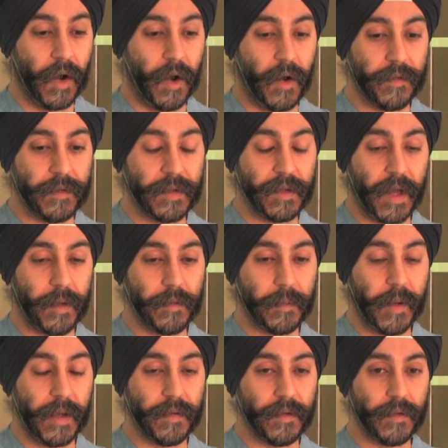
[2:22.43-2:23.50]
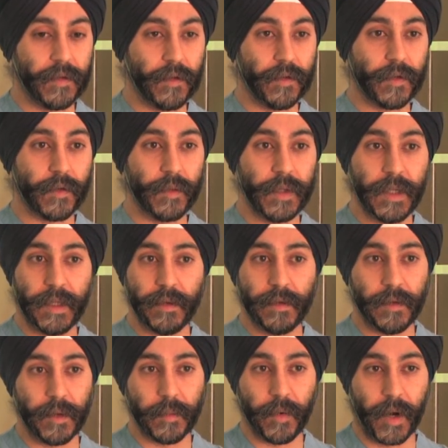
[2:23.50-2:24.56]
Oftentimes patients are screened
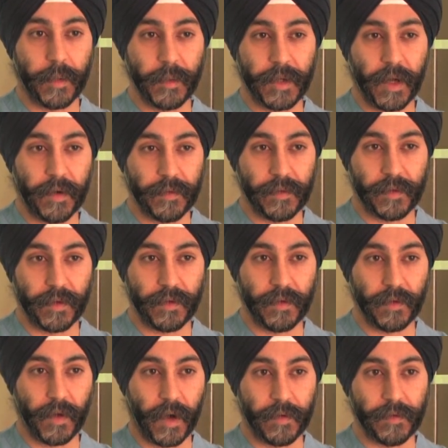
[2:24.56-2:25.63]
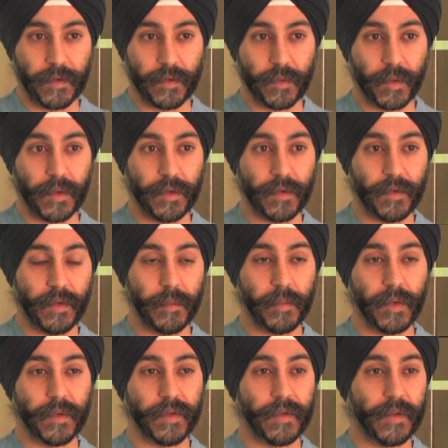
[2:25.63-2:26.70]
in their primary care physician's office with a
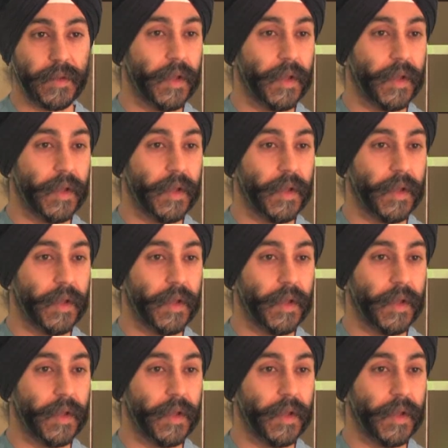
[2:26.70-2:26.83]
simple